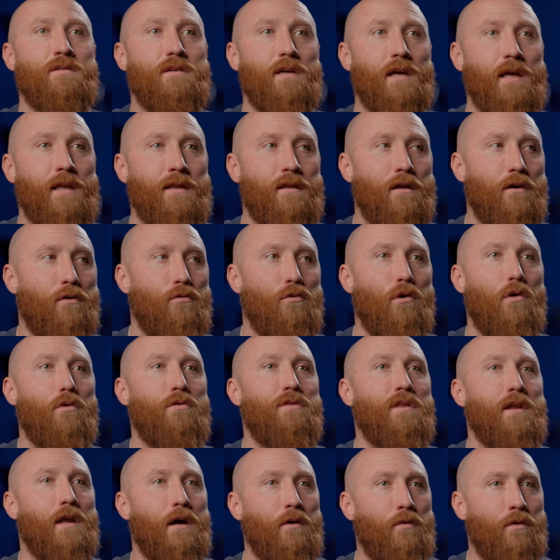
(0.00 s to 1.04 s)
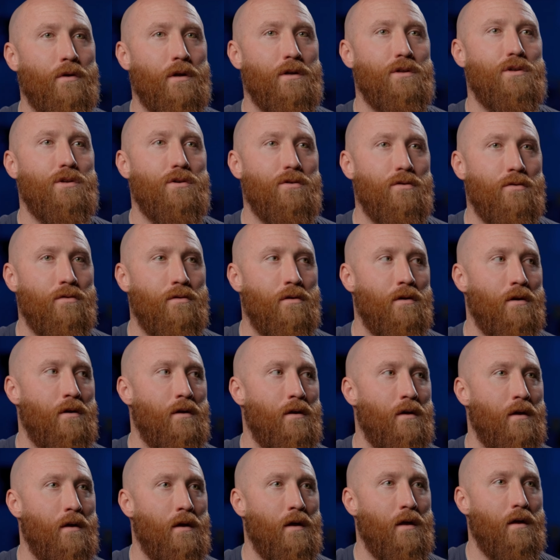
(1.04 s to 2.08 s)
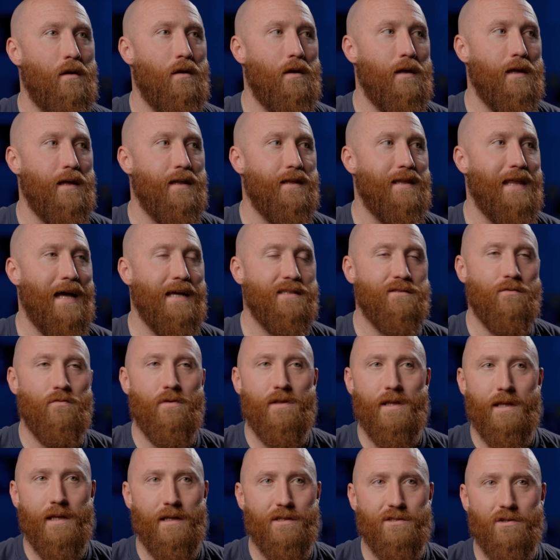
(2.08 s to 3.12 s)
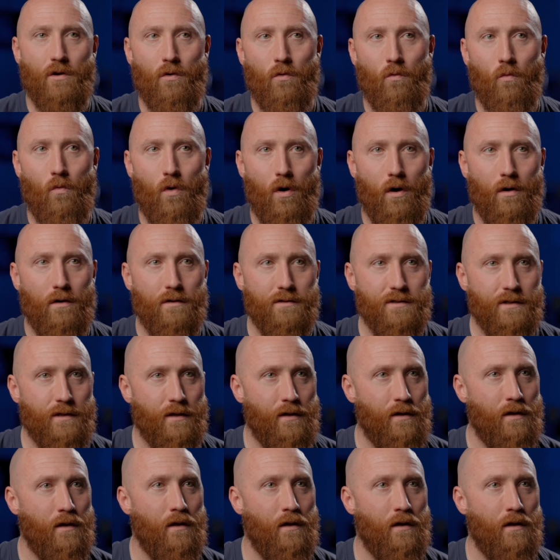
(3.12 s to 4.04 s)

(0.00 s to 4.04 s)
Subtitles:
and the growth that I want to do, that's within its own walls.